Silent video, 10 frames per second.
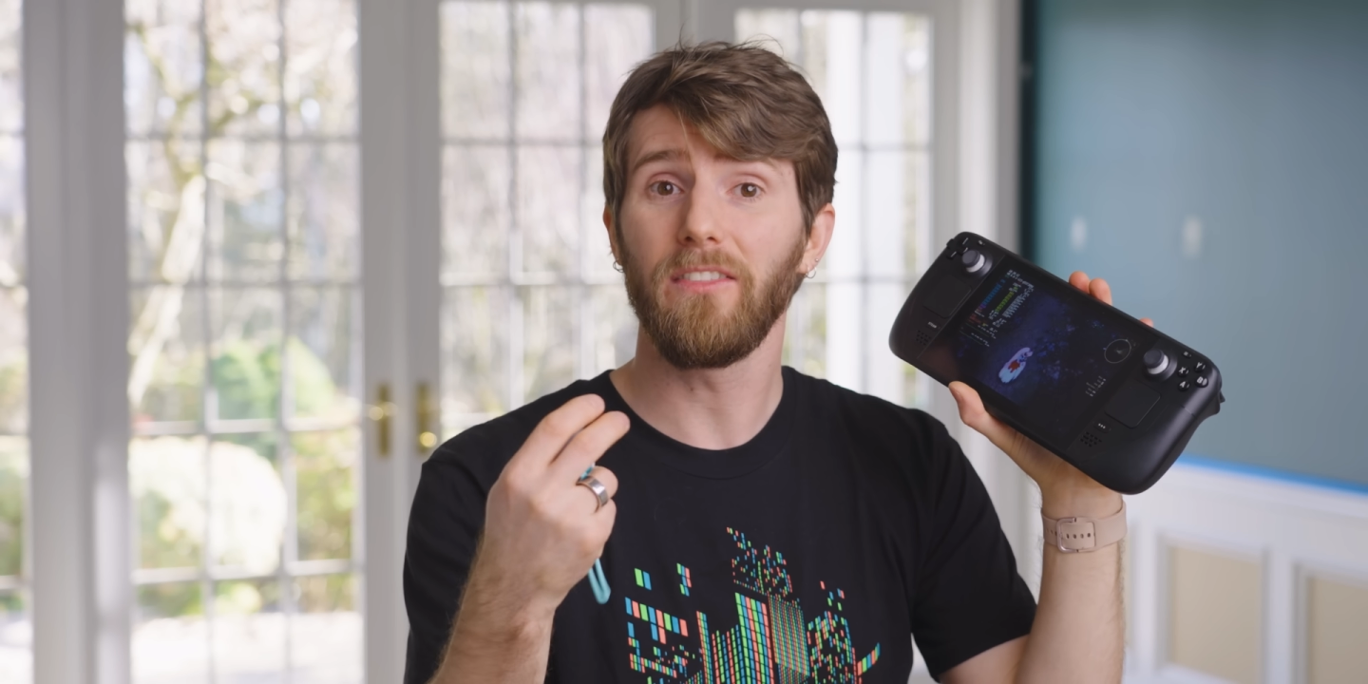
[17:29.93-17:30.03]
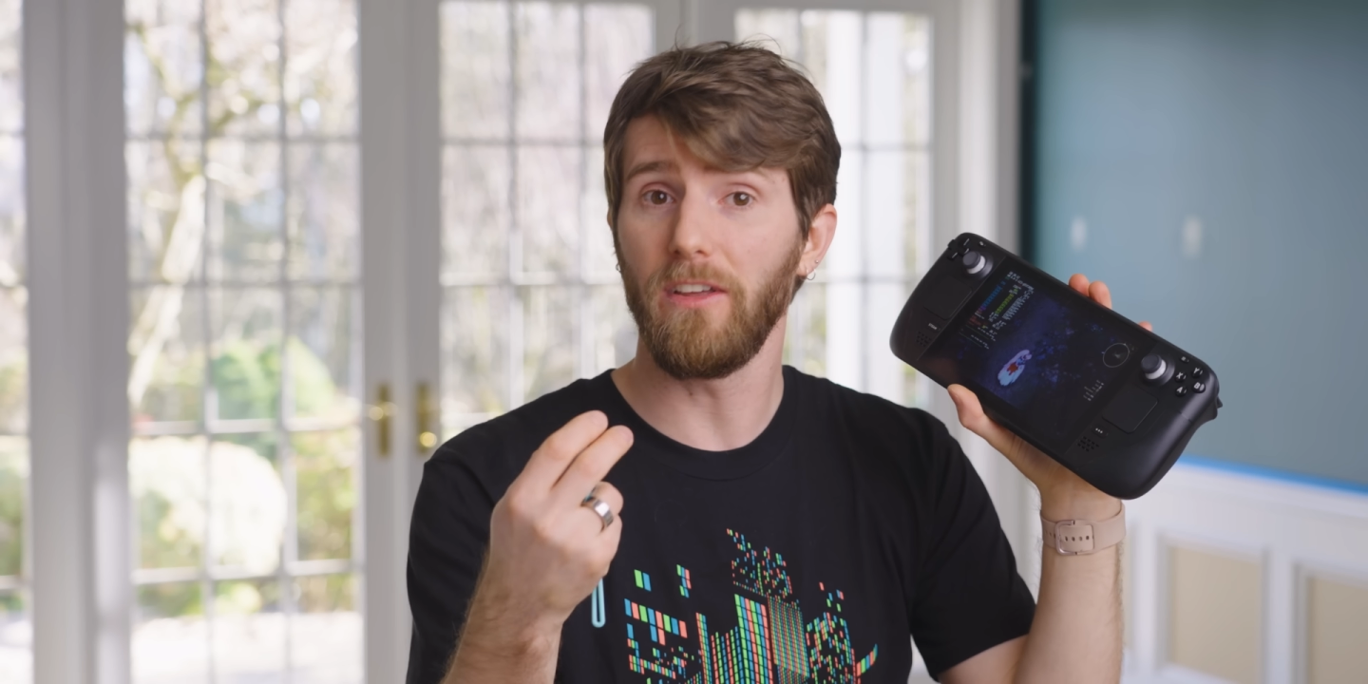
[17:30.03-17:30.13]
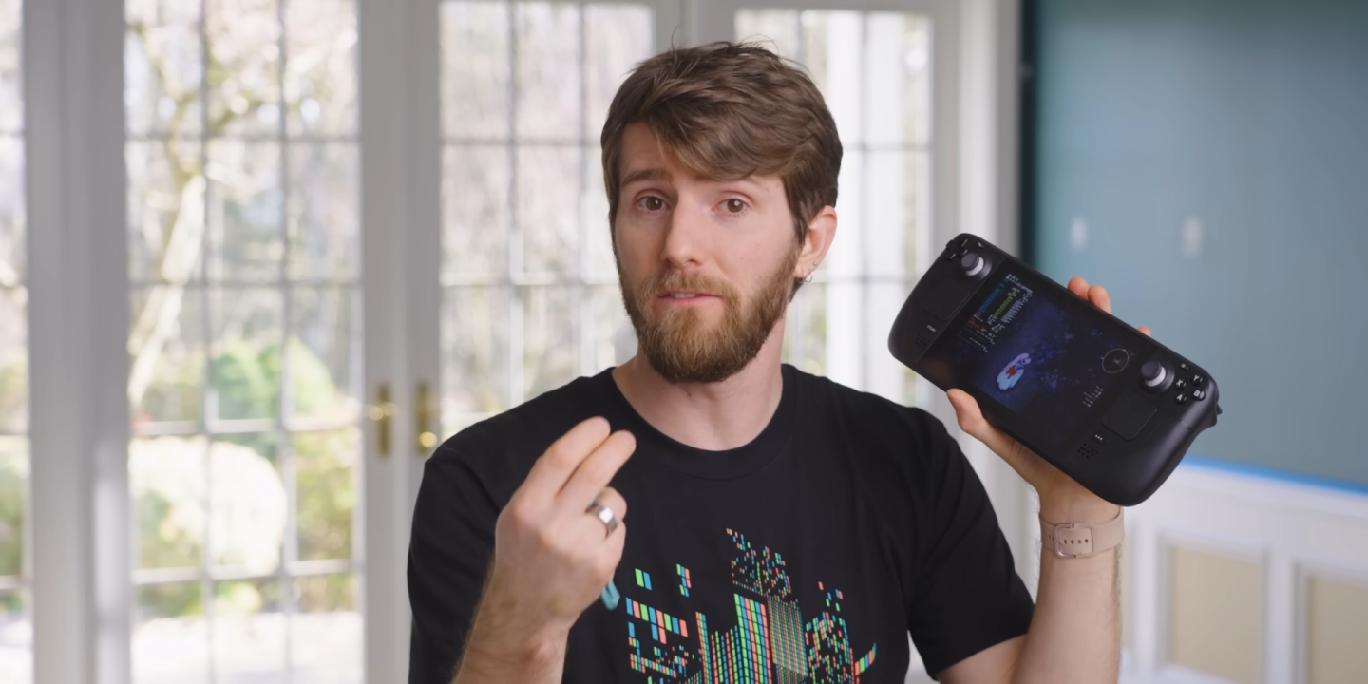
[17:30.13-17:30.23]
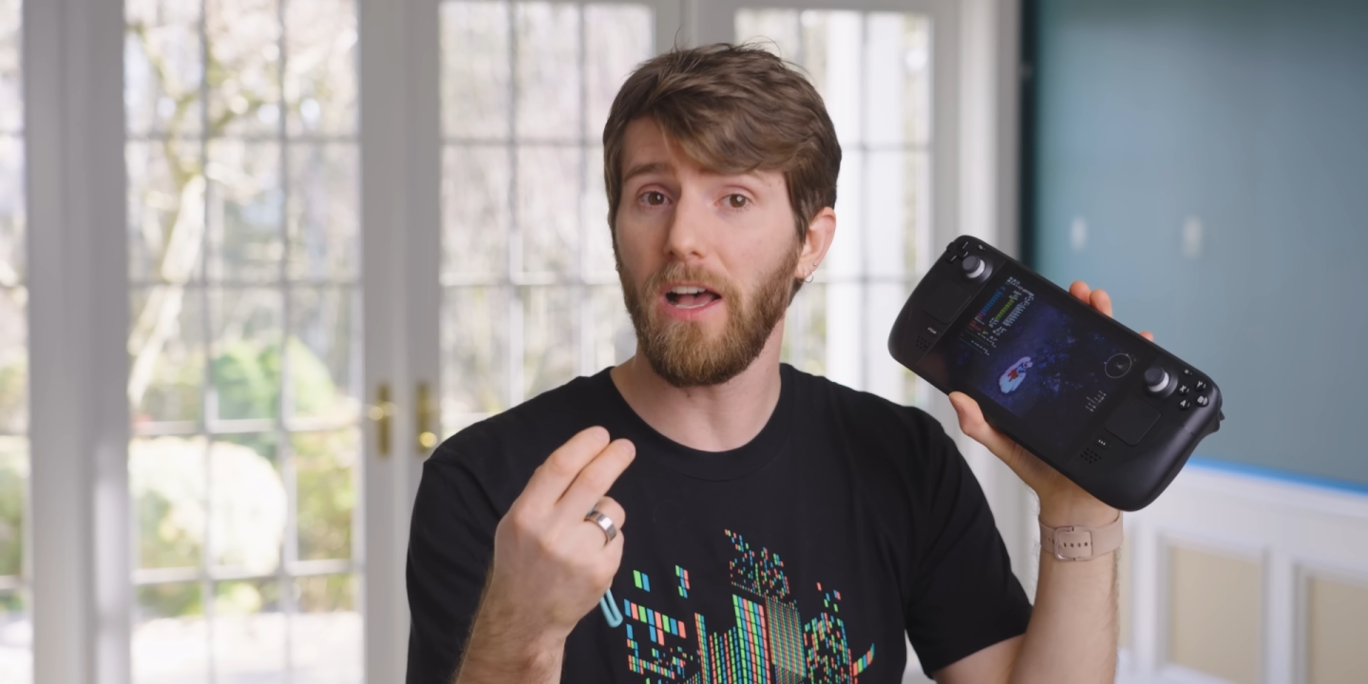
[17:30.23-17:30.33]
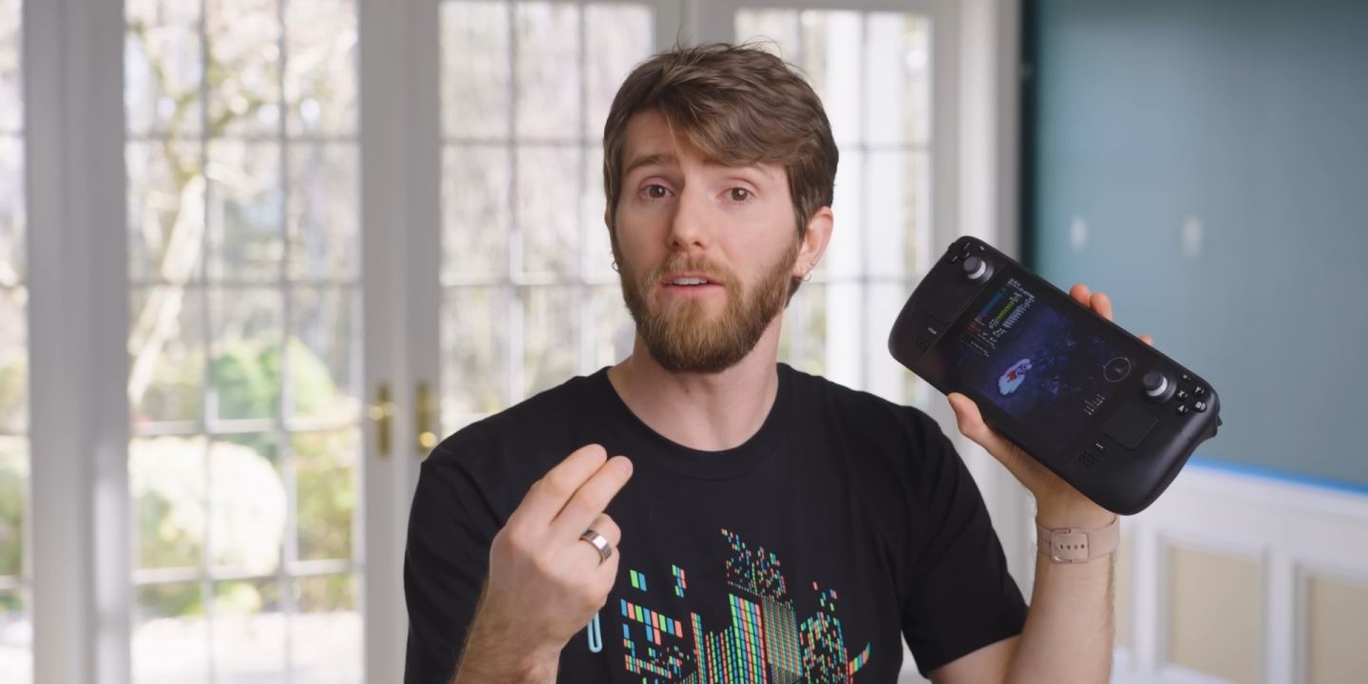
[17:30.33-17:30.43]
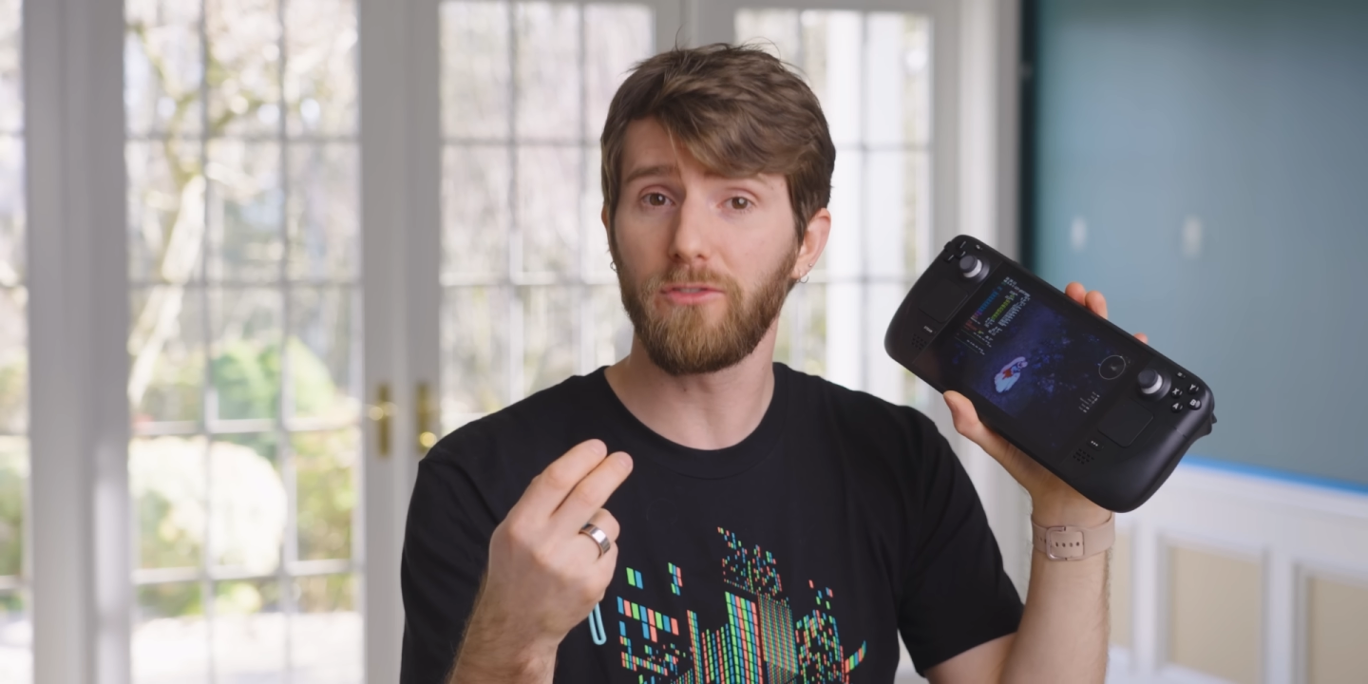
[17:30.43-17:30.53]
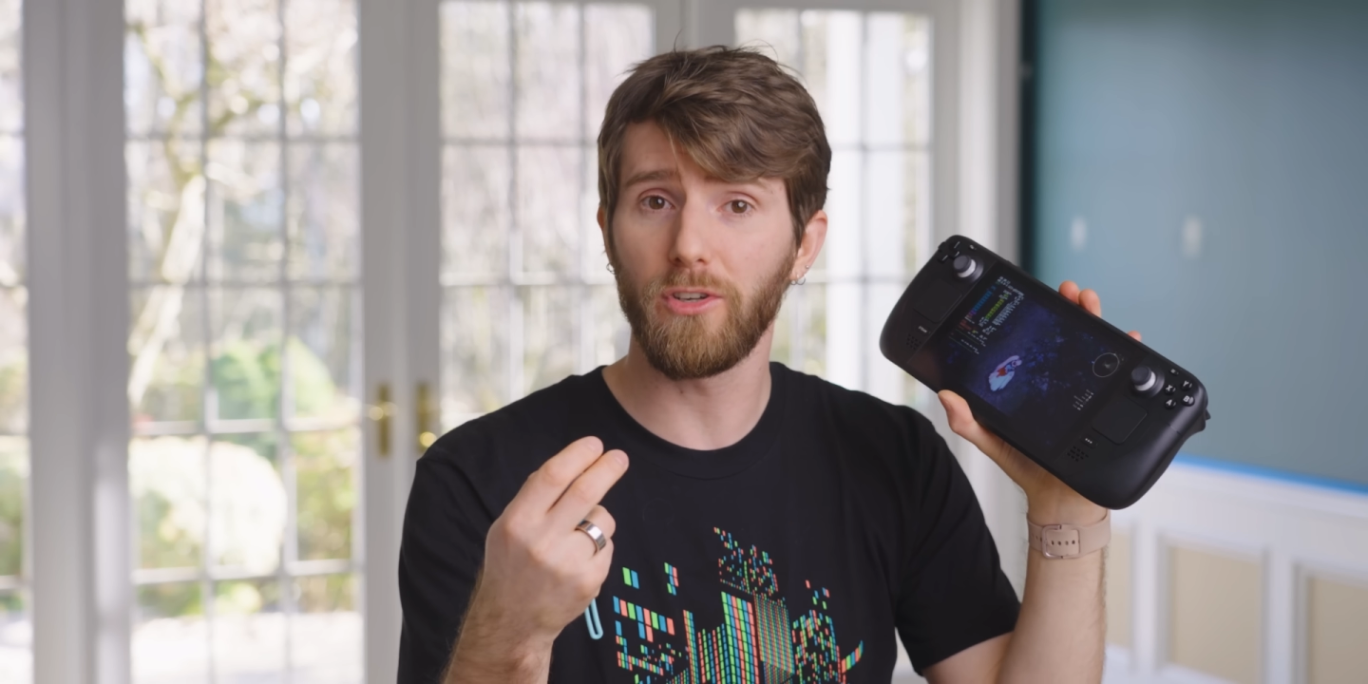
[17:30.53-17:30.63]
that Valve